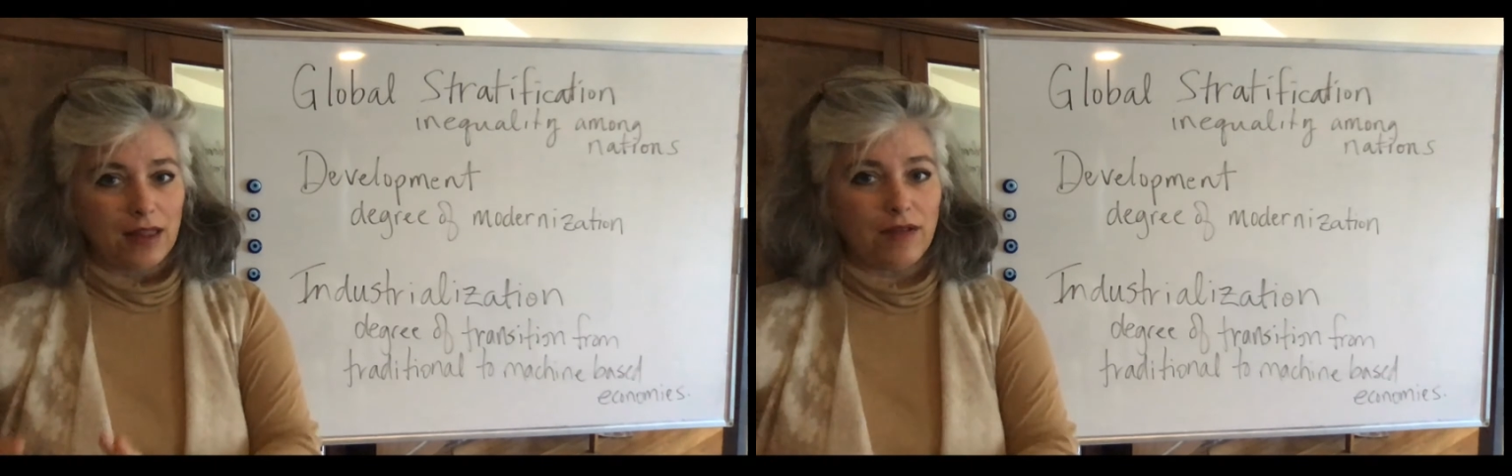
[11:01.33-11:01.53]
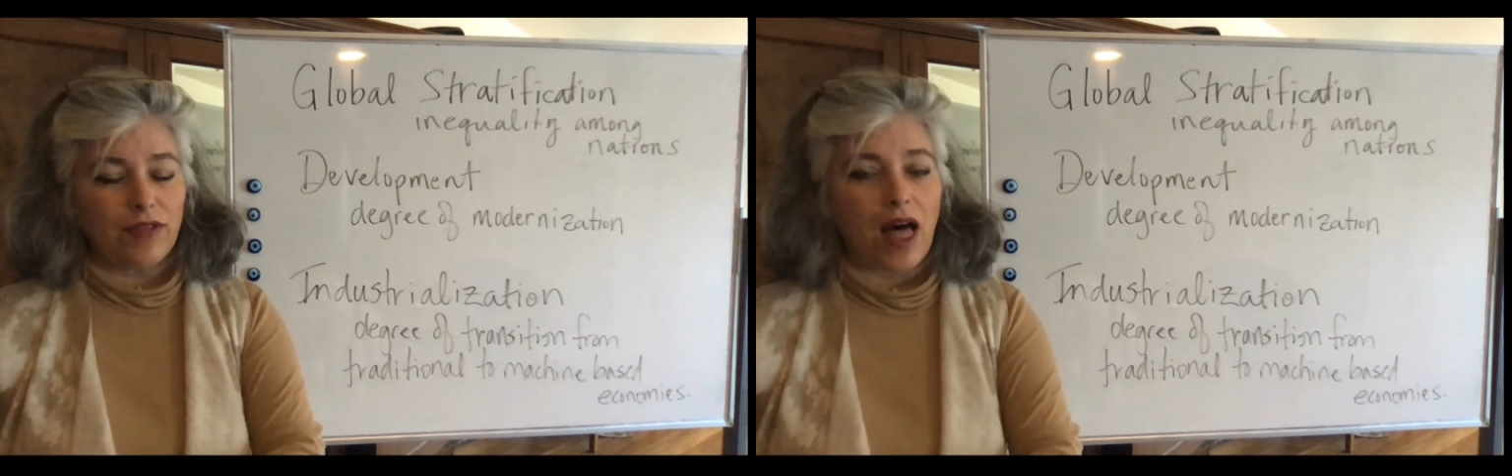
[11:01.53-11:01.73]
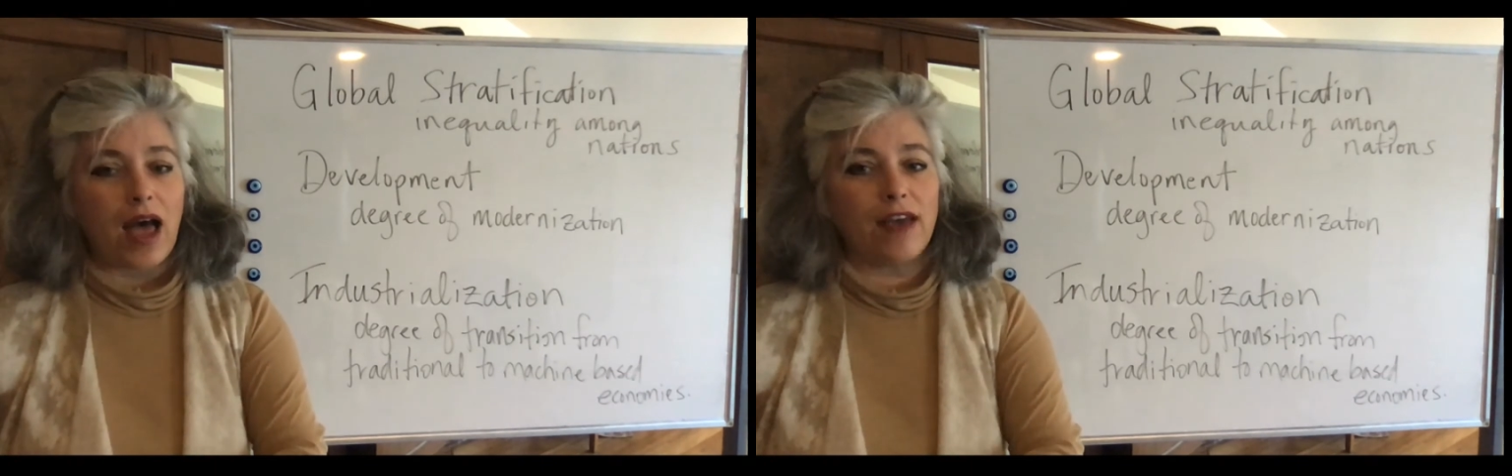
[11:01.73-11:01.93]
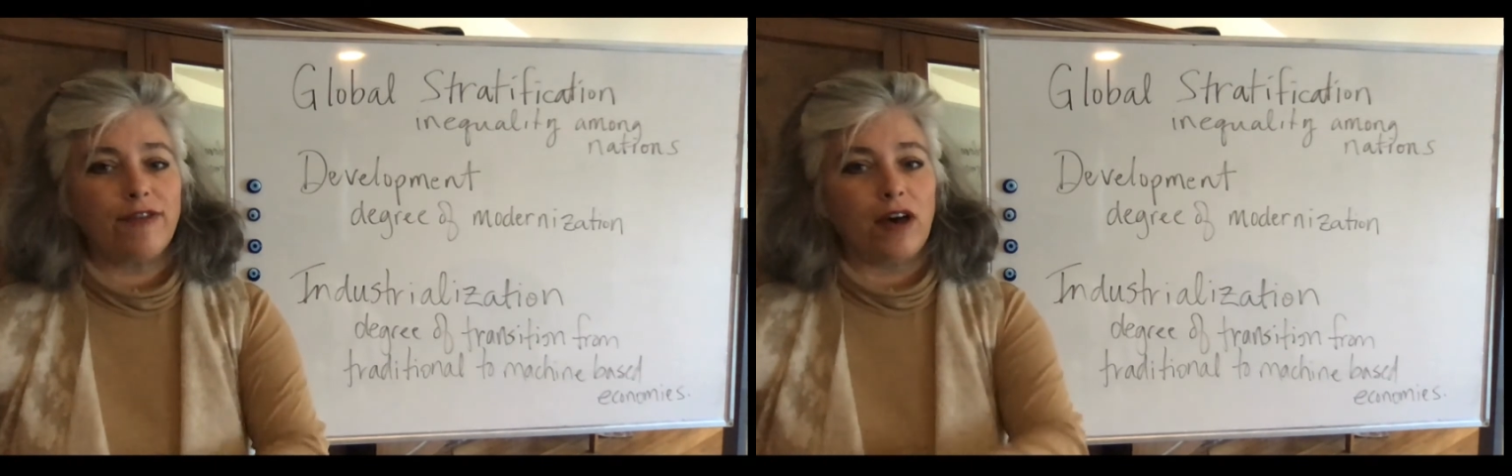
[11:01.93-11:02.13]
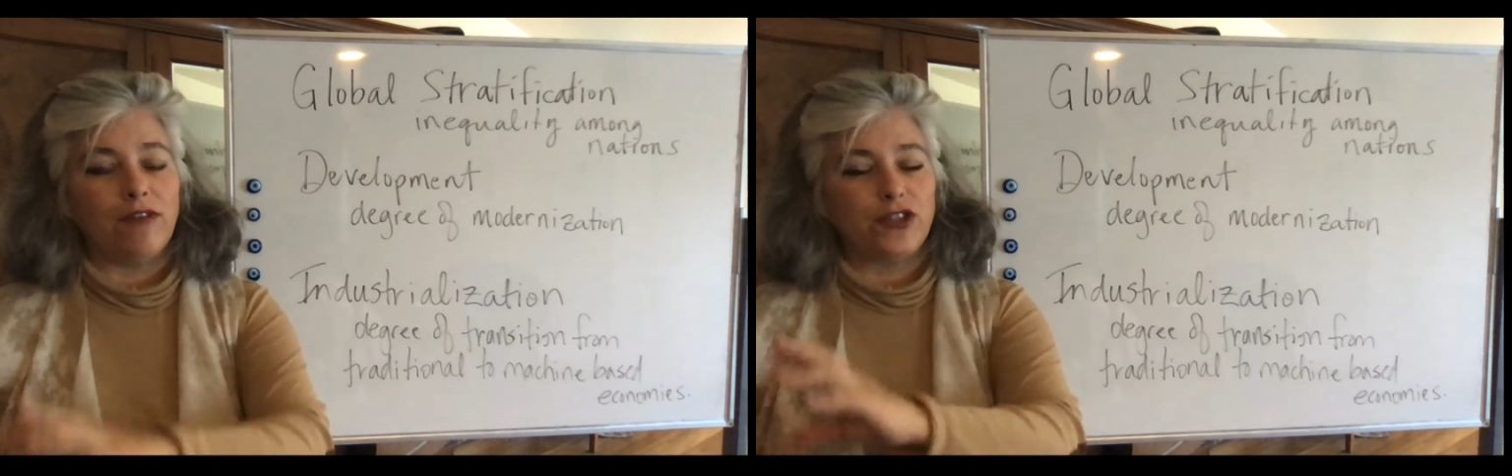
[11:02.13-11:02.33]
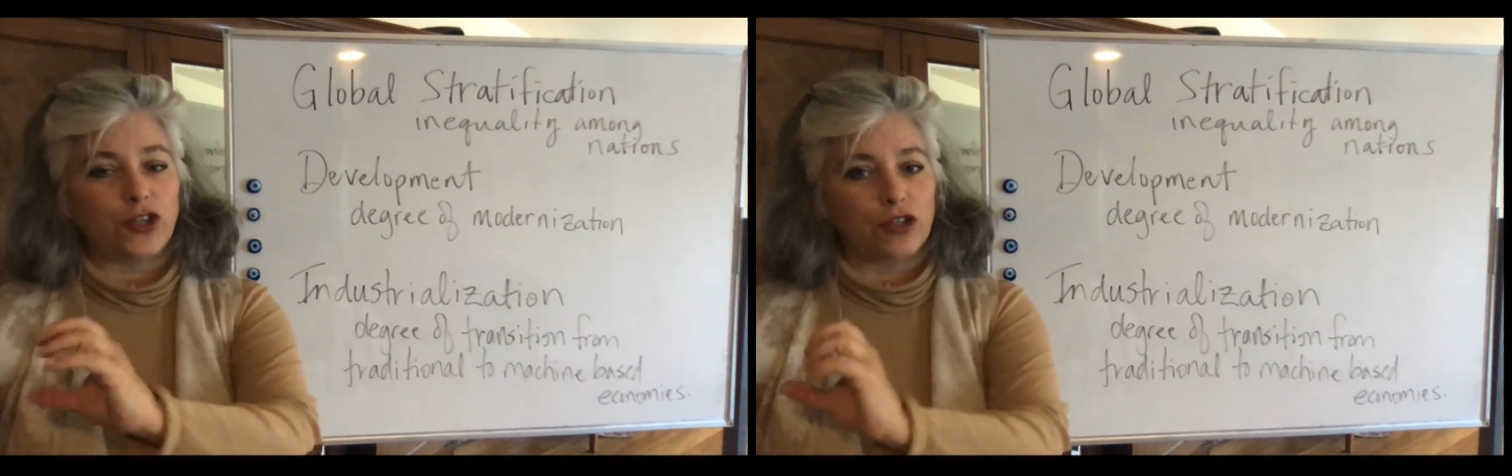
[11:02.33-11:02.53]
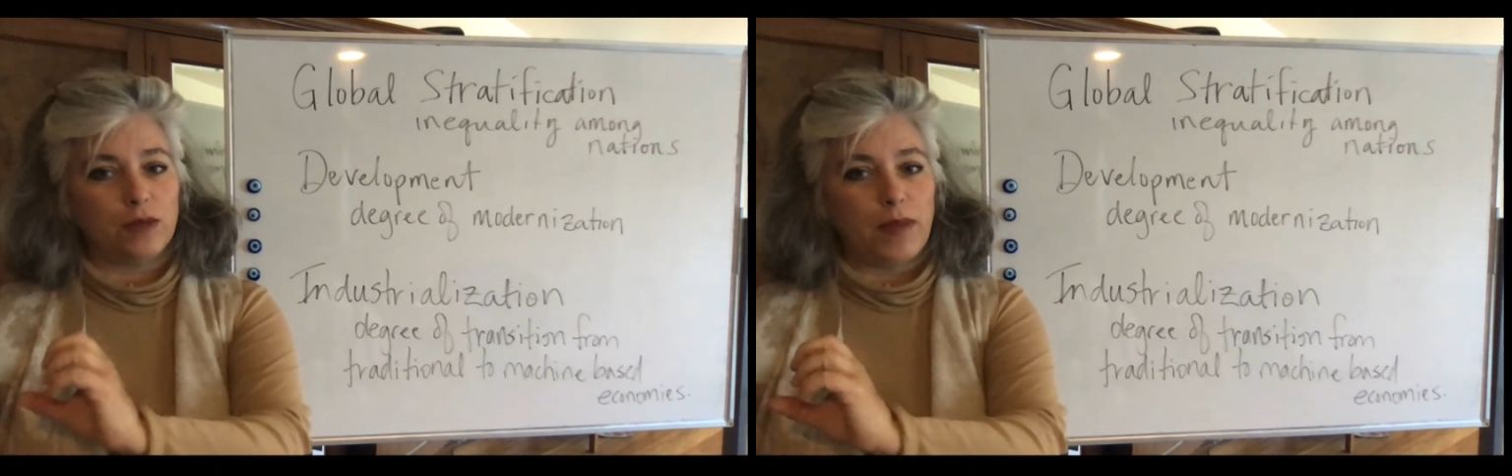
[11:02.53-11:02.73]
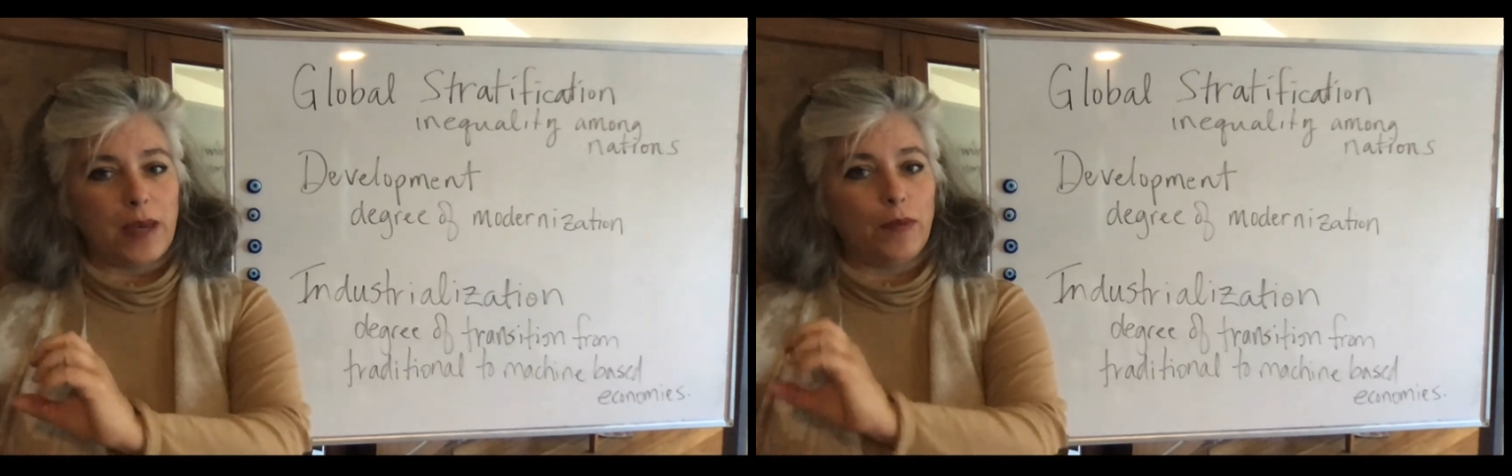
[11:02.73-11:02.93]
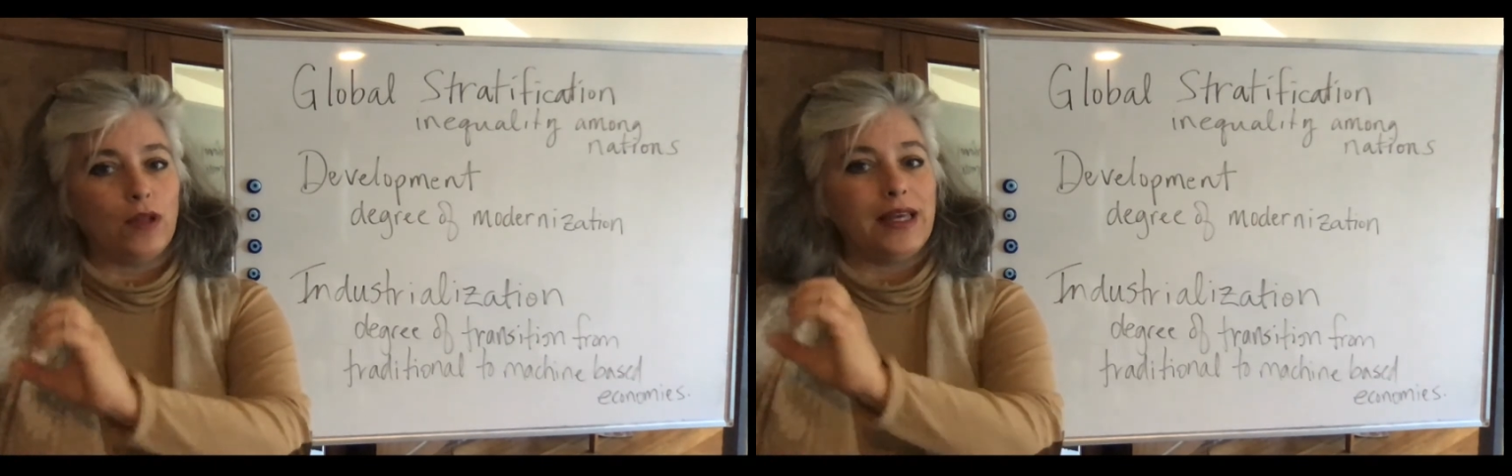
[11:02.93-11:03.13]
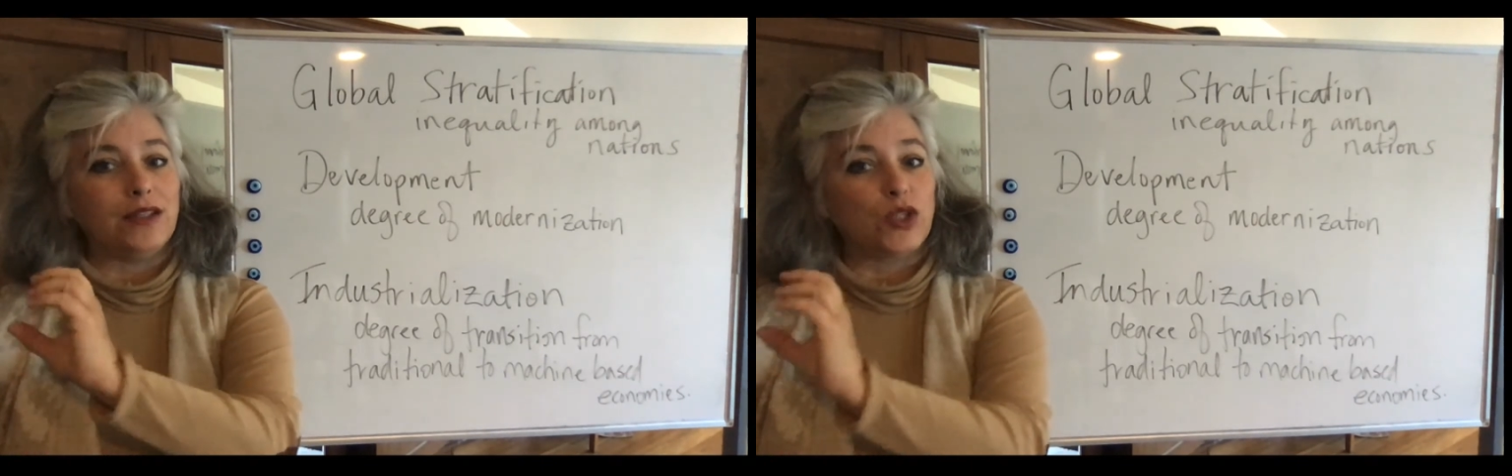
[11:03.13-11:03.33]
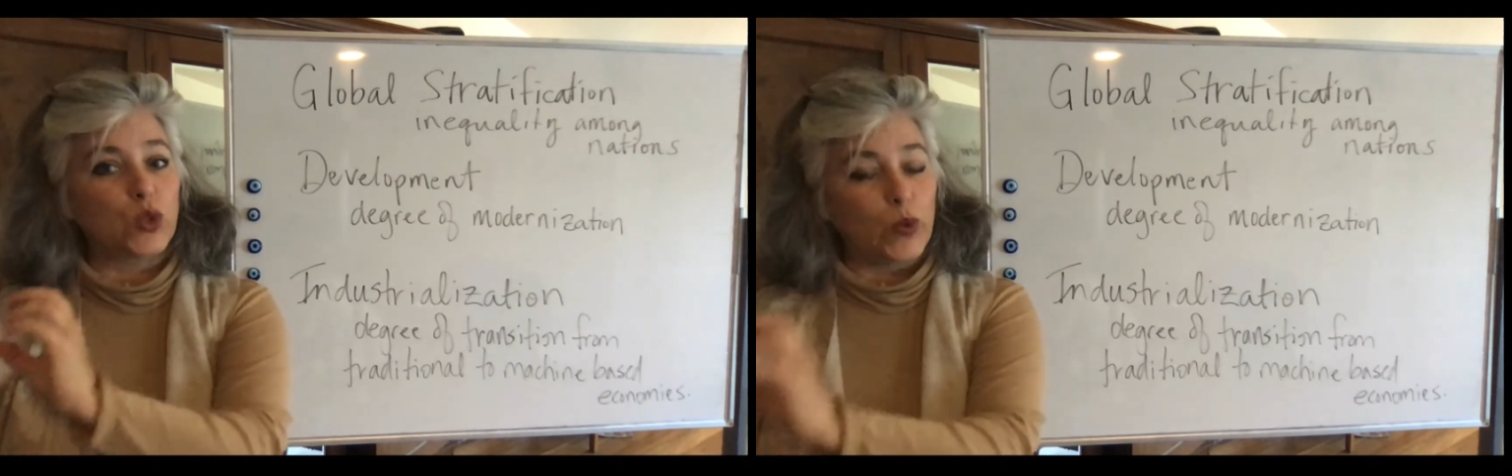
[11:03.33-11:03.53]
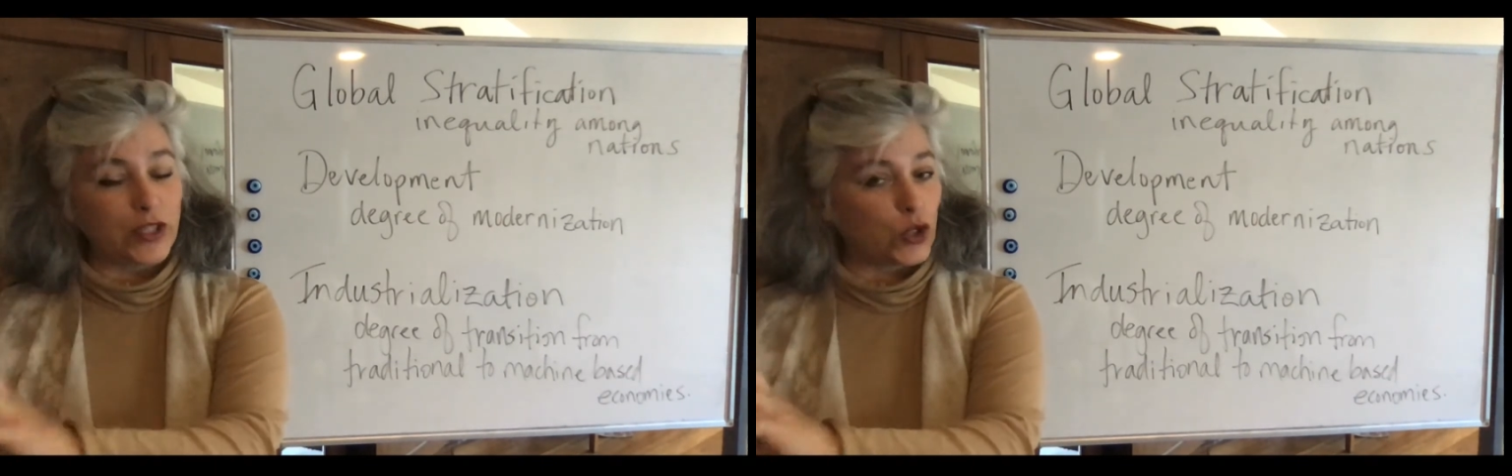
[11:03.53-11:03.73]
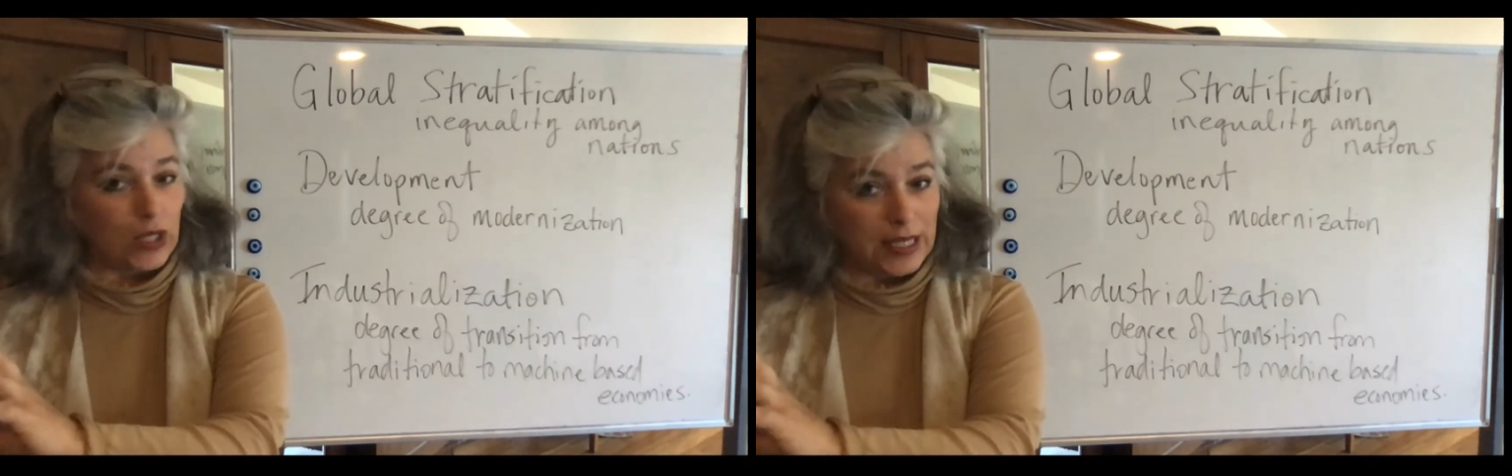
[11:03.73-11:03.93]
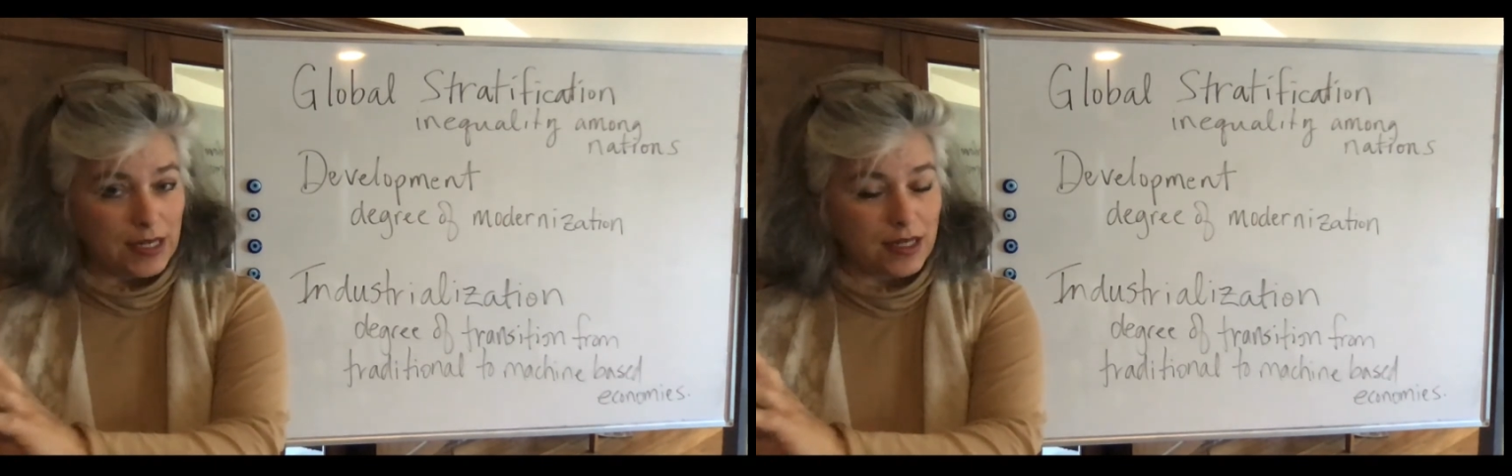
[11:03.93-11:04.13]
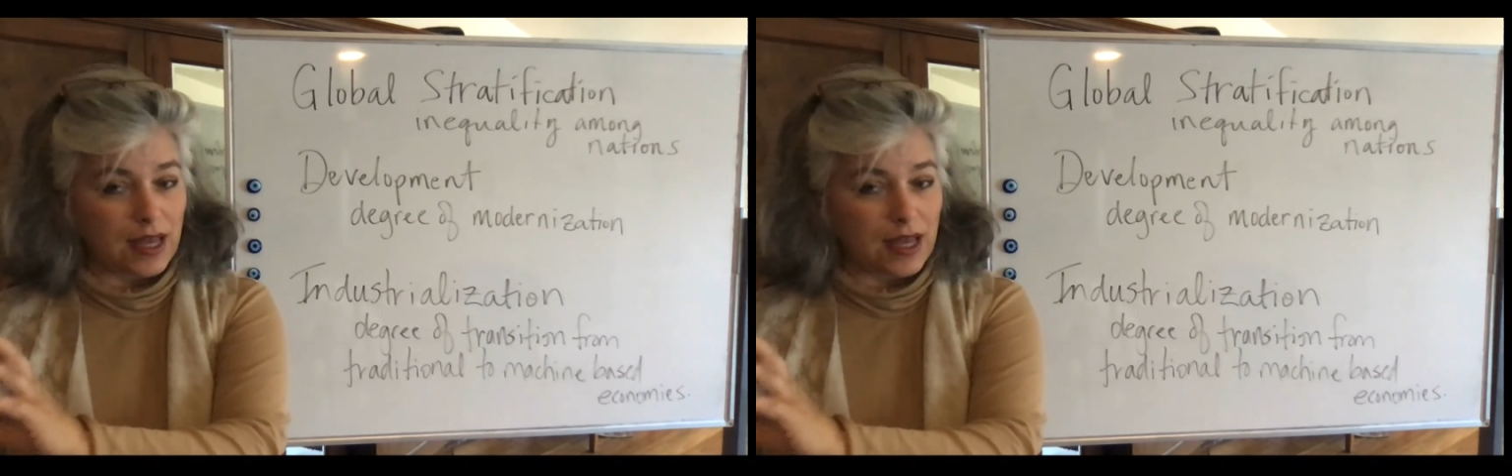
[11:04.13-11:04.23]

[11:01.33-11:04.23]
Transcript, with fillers: of life of certain people in Switzerland,